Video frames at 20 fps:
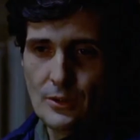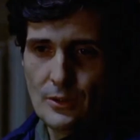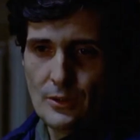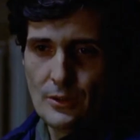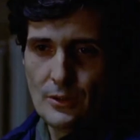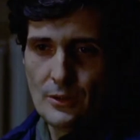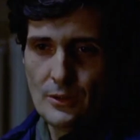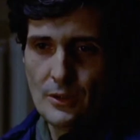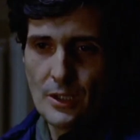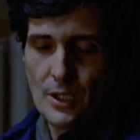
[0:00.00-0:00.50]

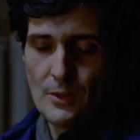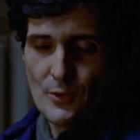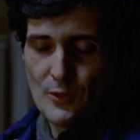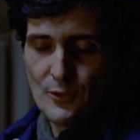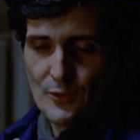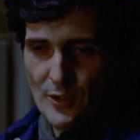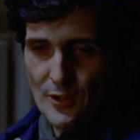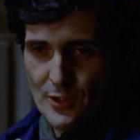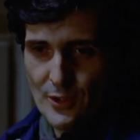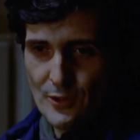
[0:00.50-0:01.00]
an
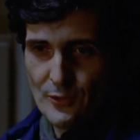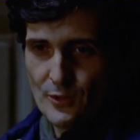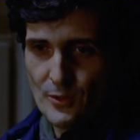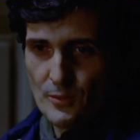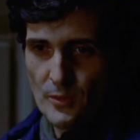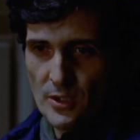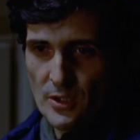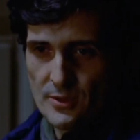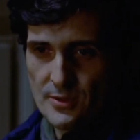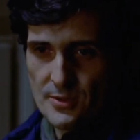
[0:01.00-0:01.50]
innocent,
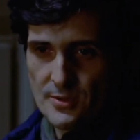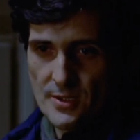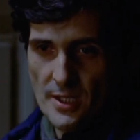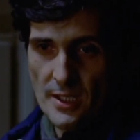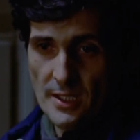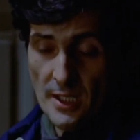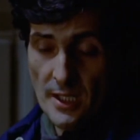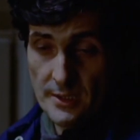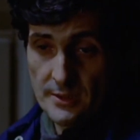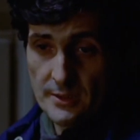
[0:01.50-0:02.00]
she
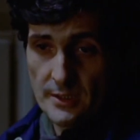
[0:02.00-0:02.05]
becomes a